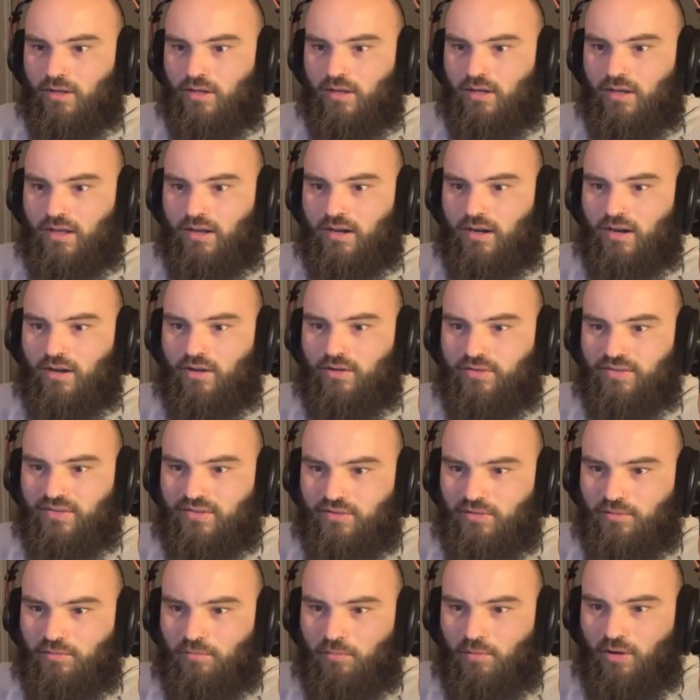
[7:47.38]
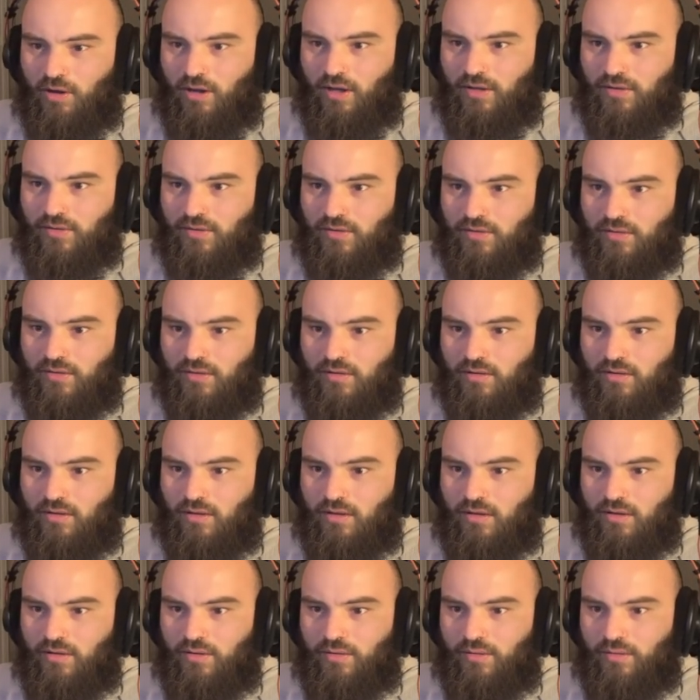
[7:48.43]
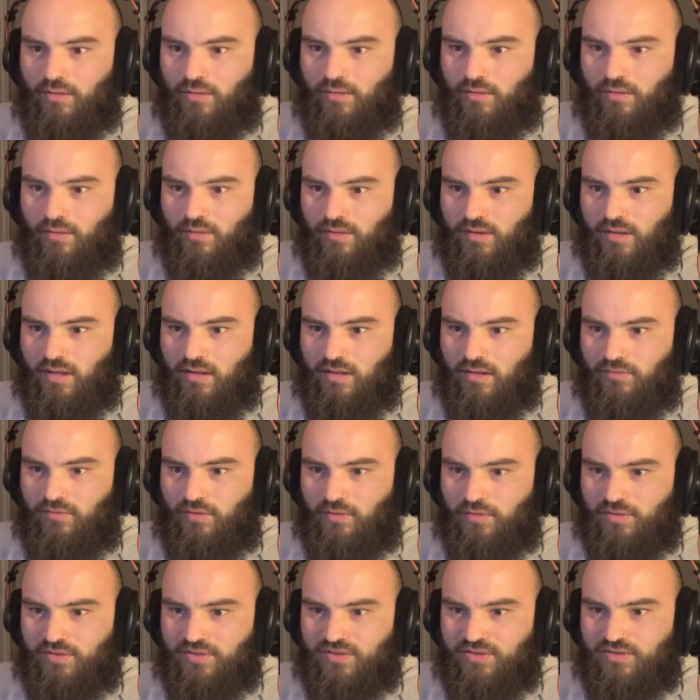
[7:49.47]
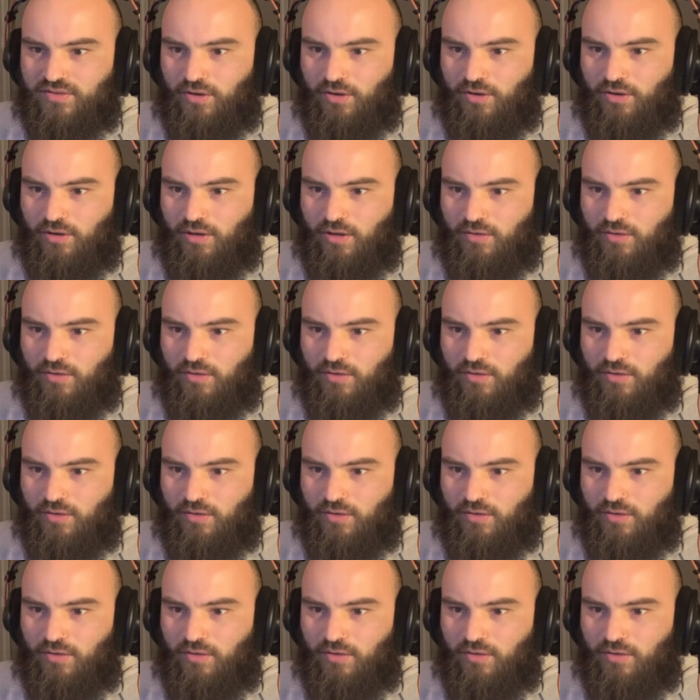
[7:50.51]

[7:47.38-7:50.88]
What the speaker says: And I also want the LFO to start